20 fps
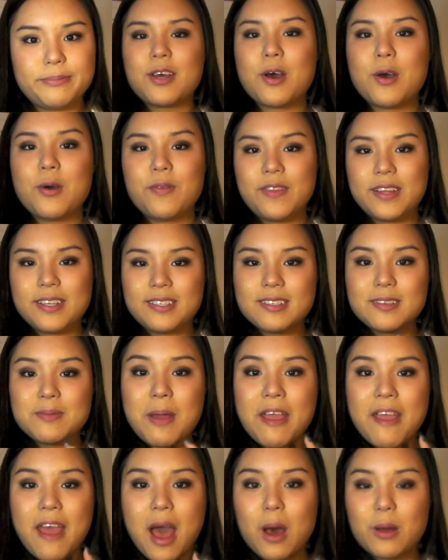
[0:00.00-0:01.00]
So this is
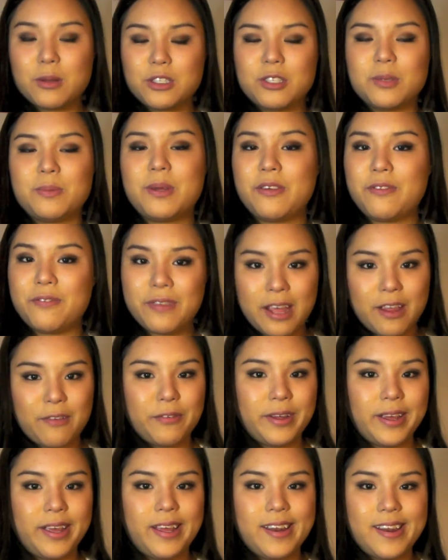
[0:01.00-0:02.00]
my ultimate
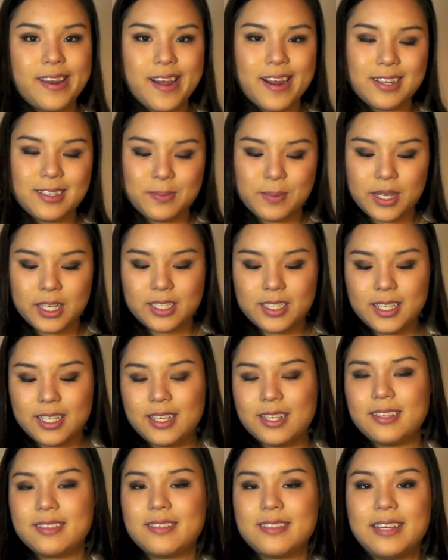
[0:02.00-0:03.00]
favorite NARS blush. It
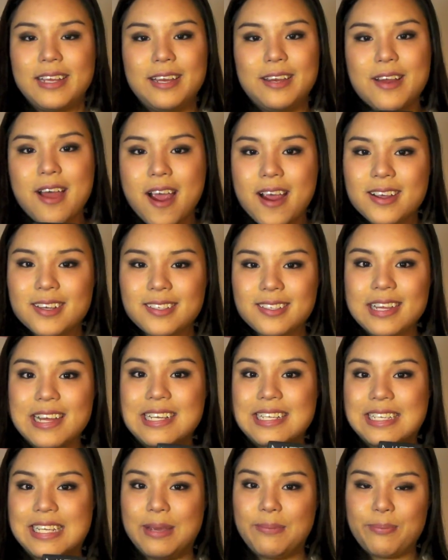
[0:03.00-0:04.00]
is the NARS
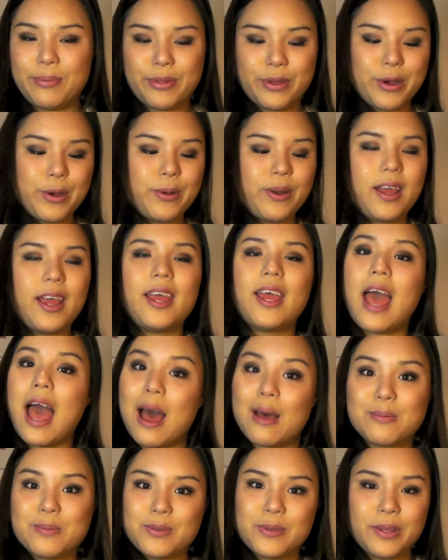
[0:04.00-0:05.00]
Deep Throat. I
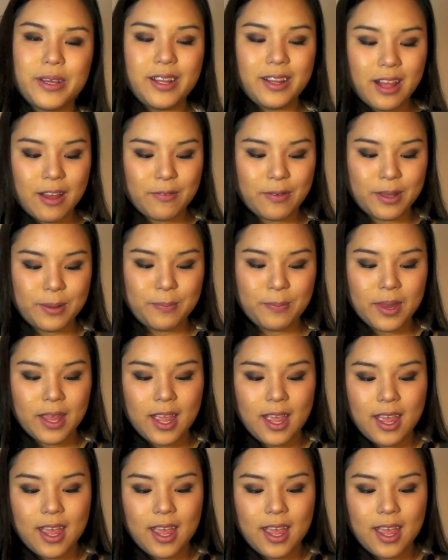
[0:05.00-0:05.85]
absolutely love it.